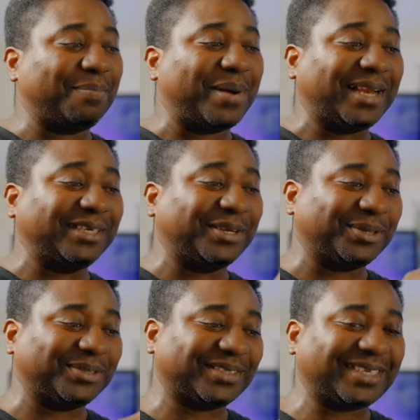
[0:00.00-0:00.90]

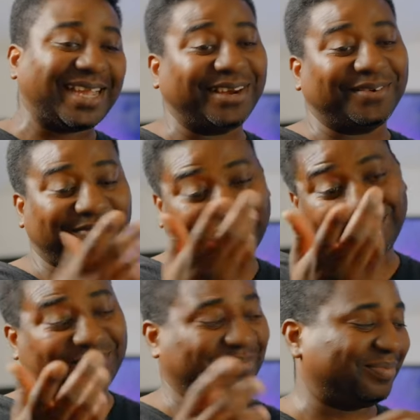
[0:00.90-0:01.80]
bundles, kind of
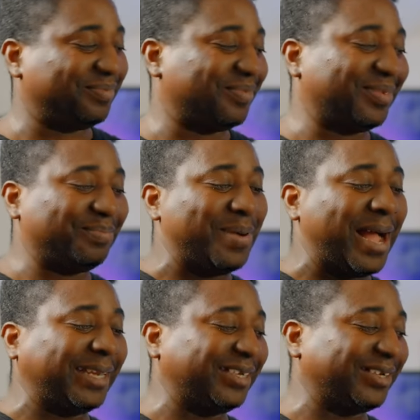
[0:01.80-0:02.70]

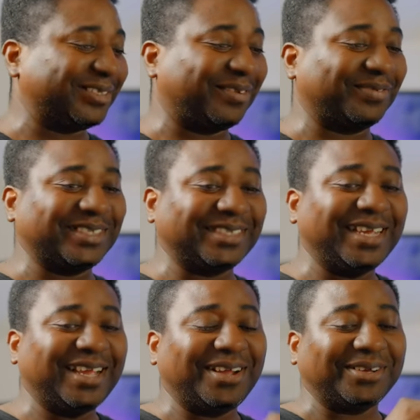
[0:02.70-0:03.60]
bundles of
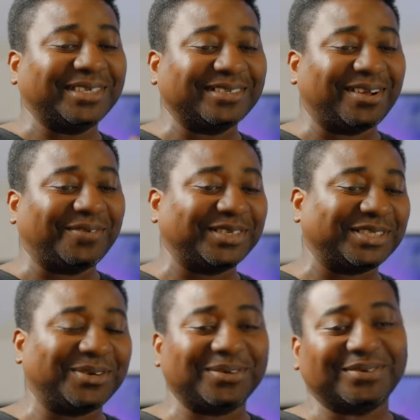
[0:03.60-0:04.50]

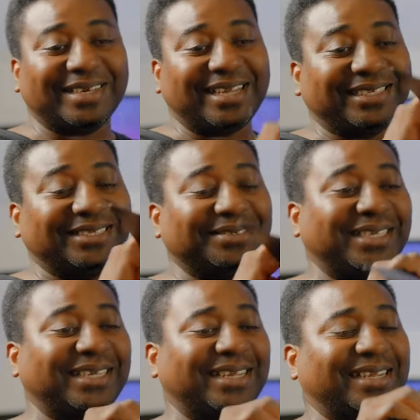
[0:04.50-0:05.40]
its own. They are
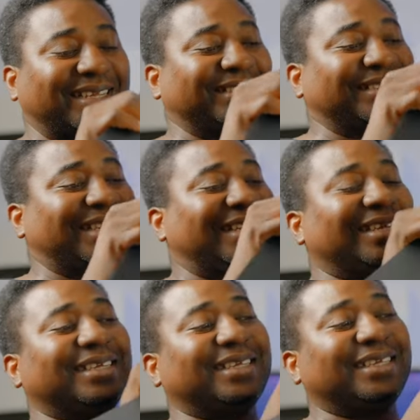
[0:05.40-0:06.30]
unique because
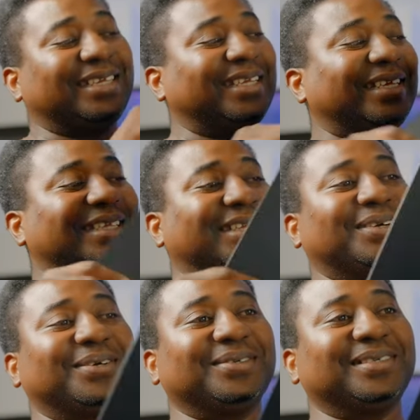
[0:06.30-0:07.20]

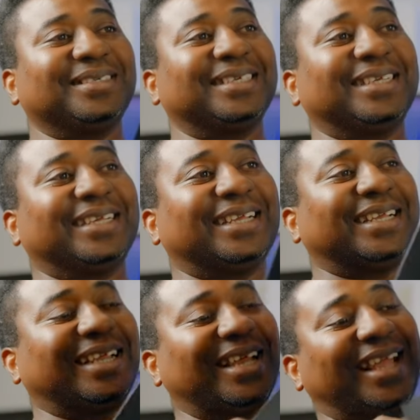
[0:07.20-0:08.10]
you know,
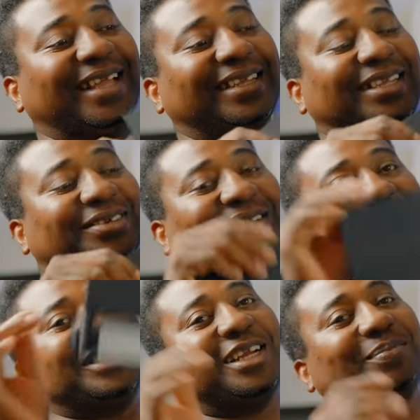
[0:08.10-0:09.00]
you
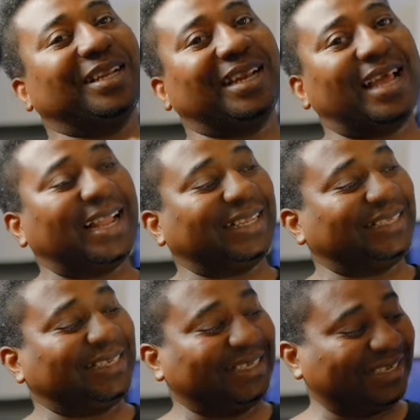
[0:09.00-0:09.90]
can shape the
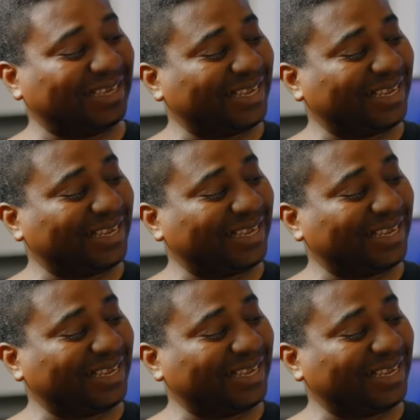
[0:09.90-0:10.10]
light.